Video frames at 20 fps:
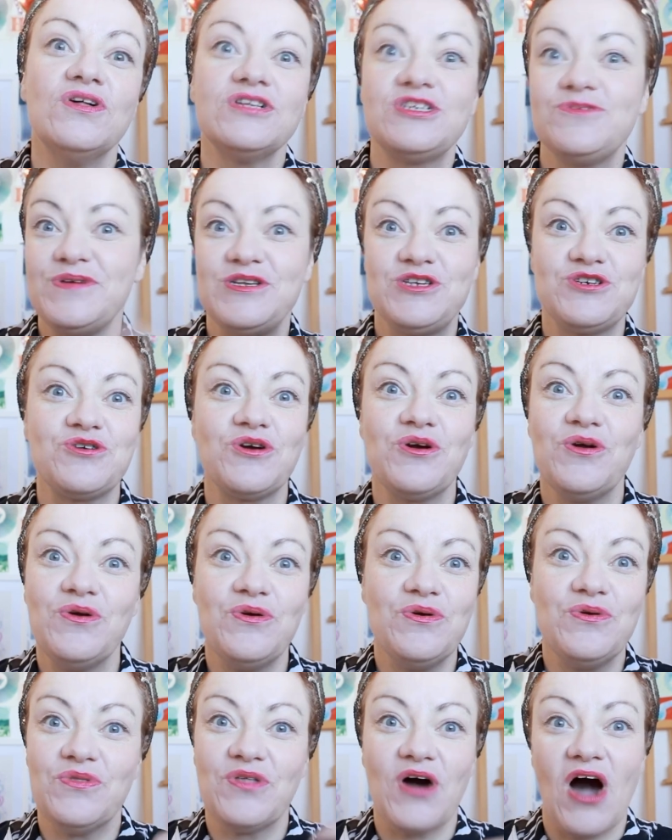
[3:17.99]
to be
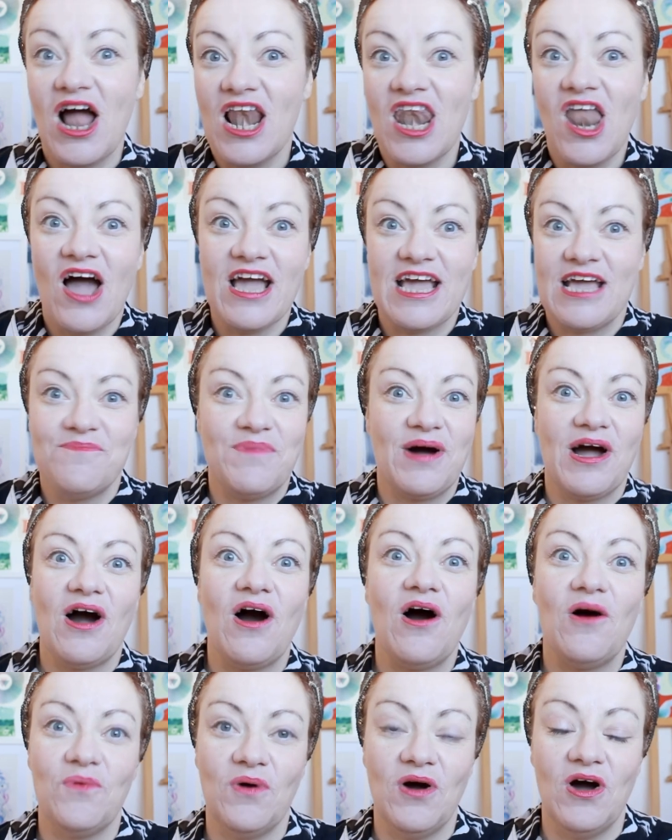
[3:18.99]
true that I like in my
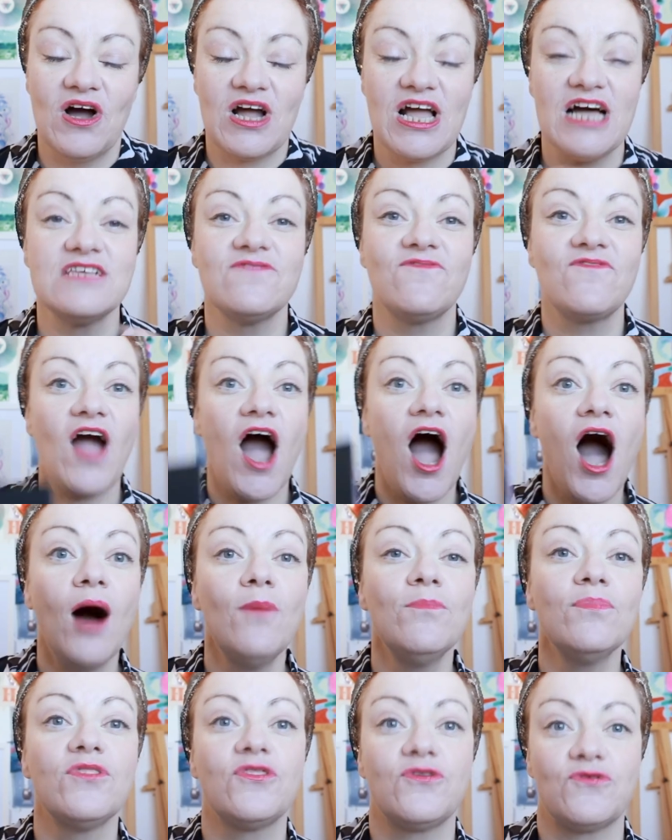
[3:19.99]
artwork have
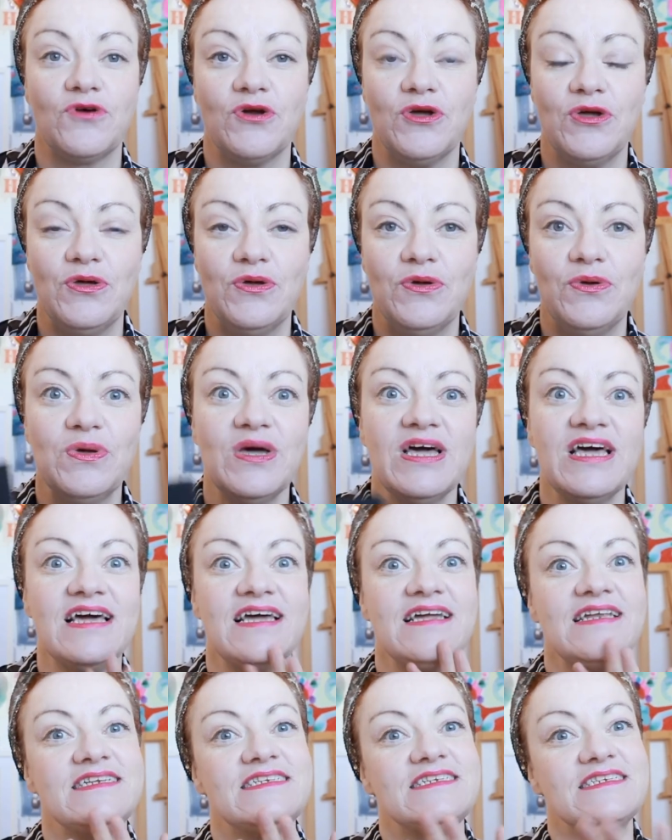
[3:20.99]
come through
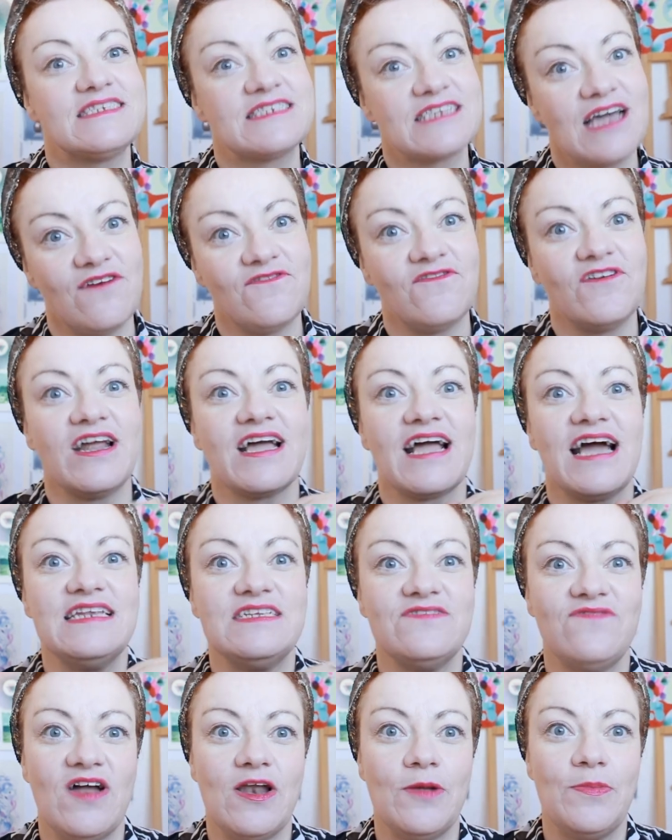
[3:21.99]
discovering and
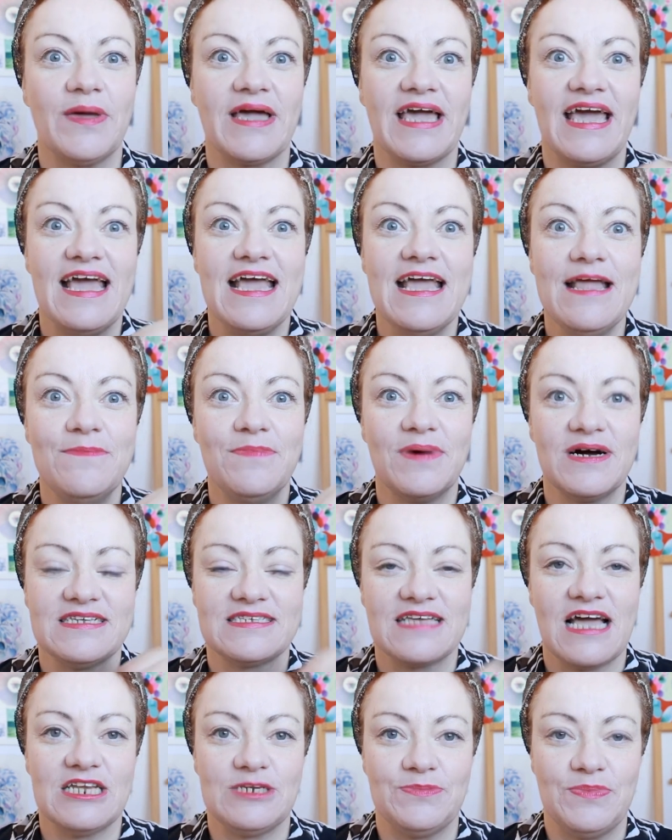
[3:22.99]
developing it in my
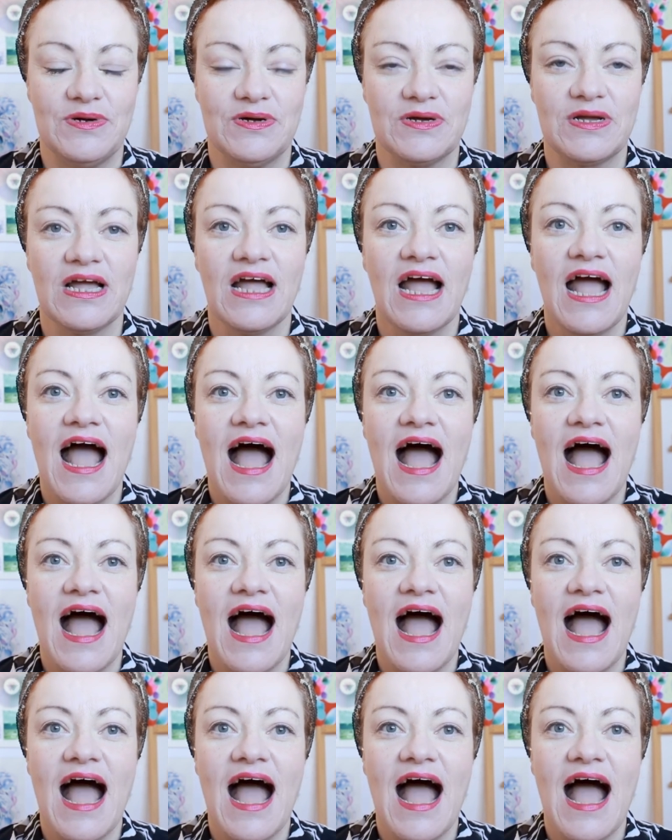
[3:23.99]
sketchbook.